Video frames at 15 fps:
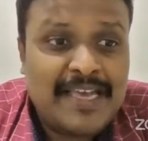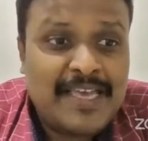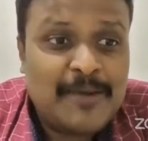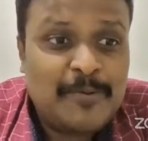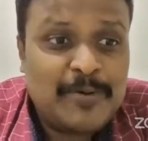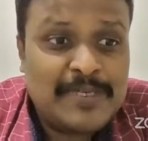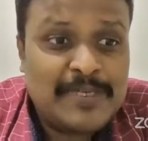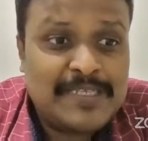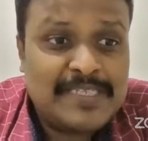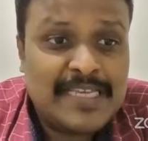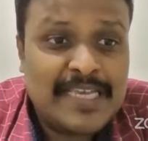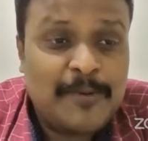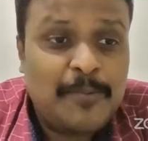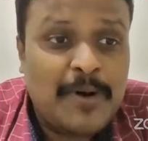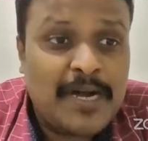
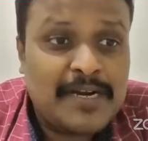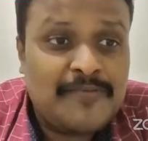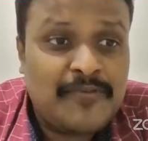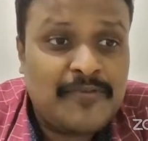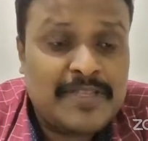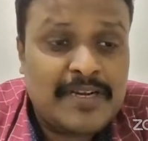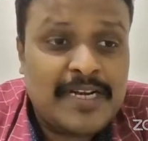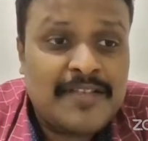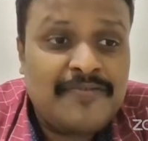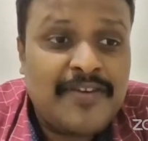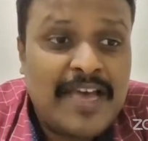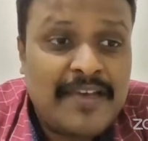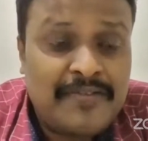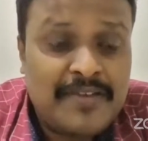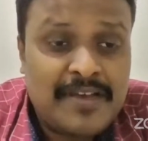He worked for
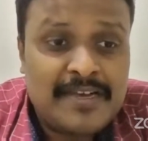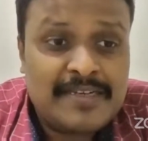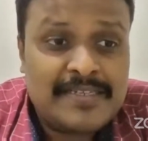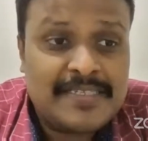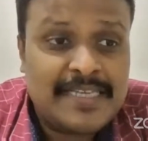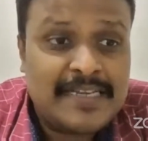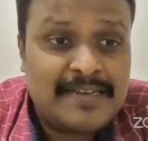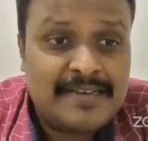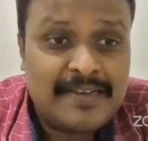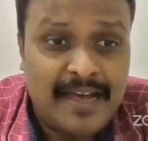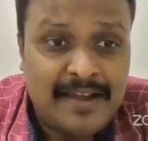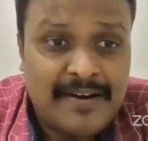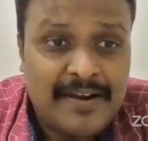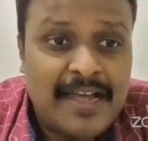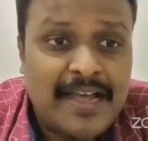35 years in
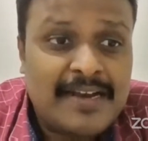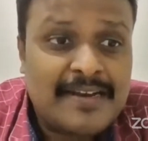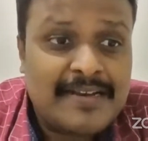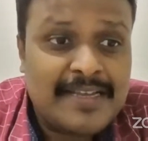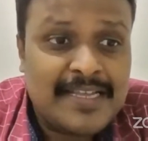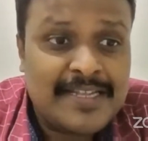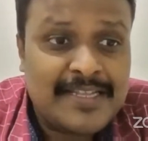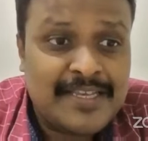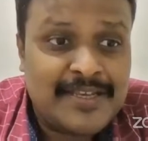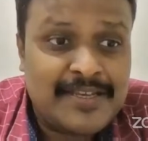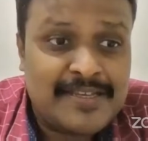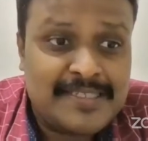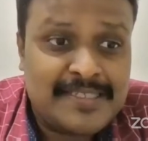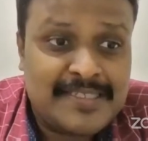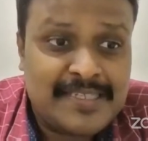Dhahran
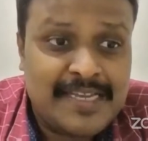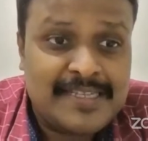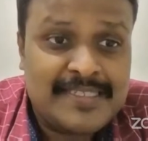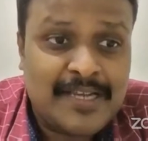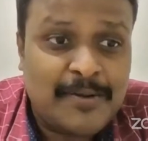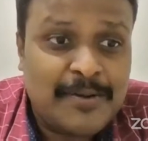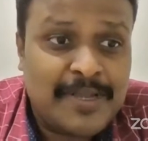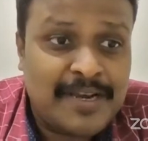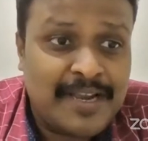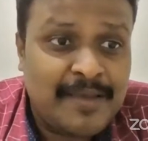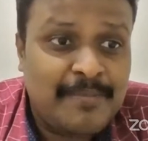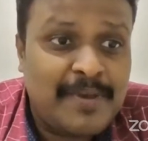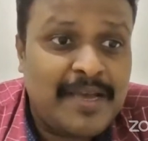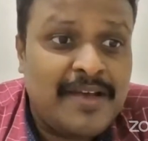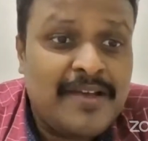in Saudi
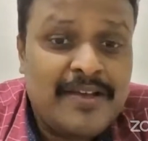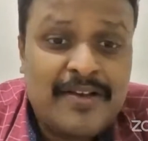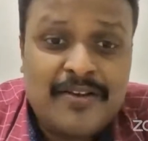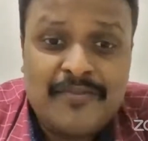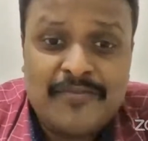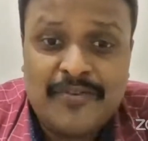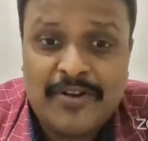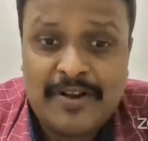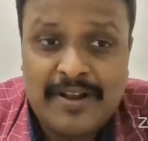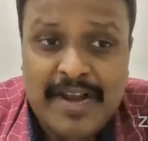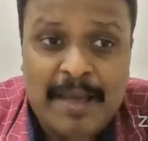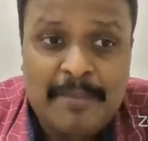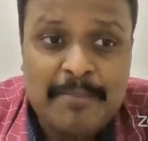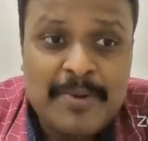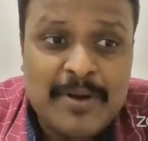Arabia for
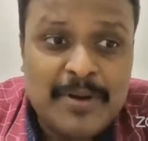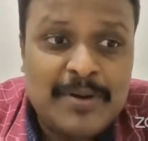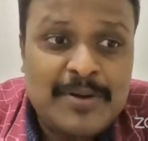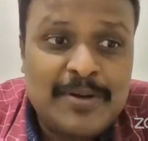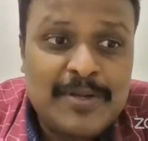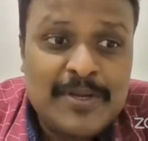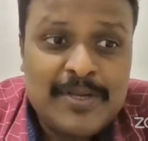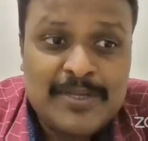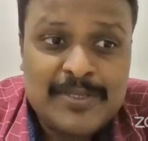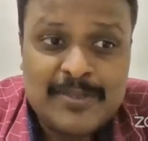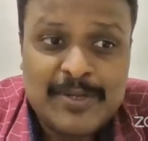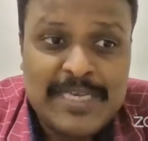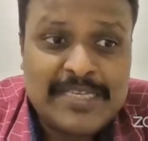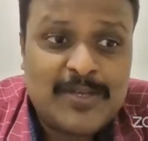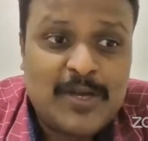Aramco. So
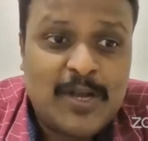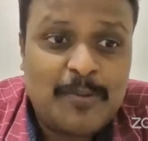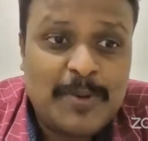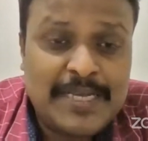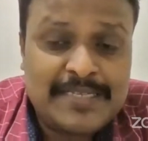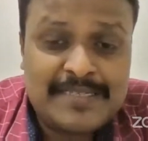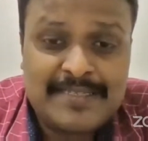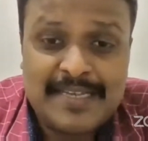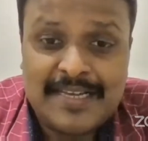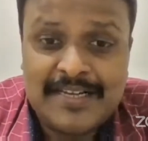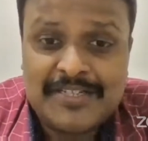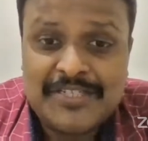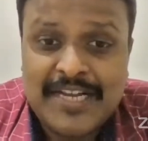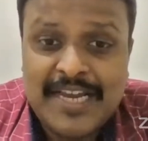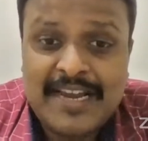he has always
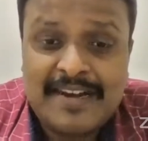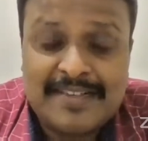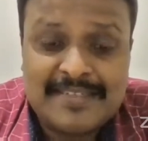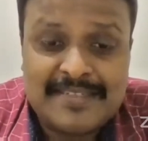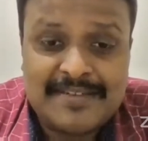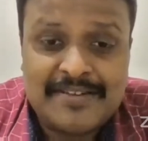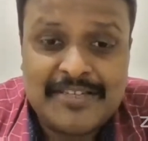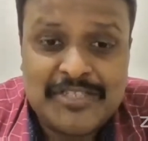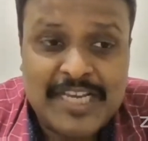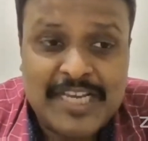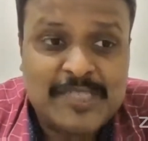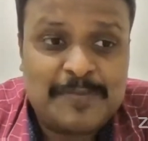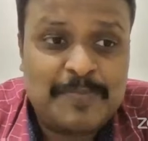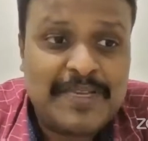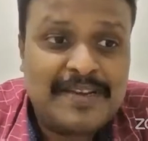shared his rich
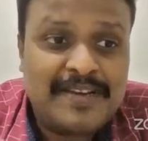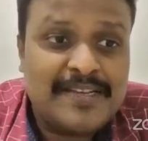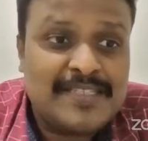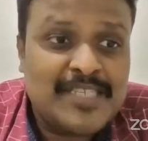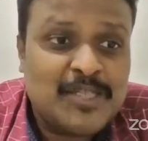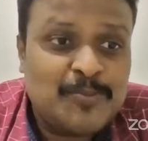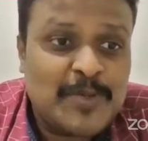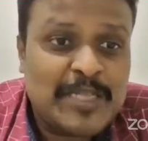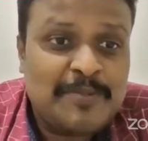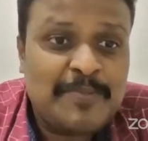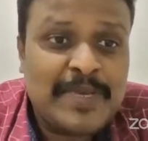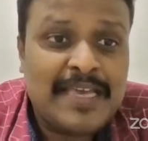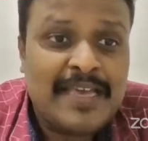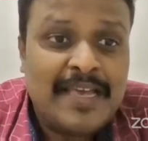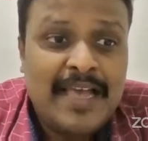experiences with
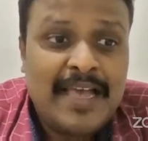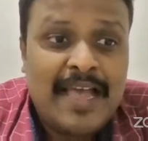me.